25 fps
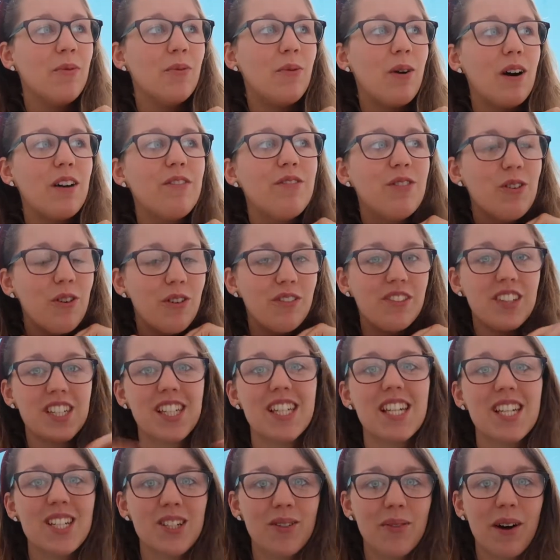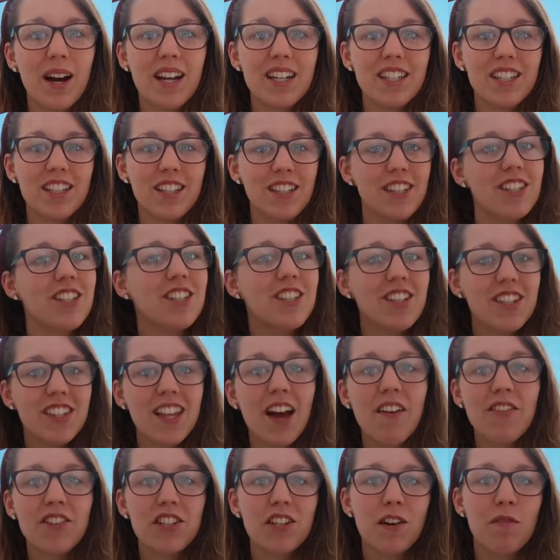what I've thought of the situations, just have a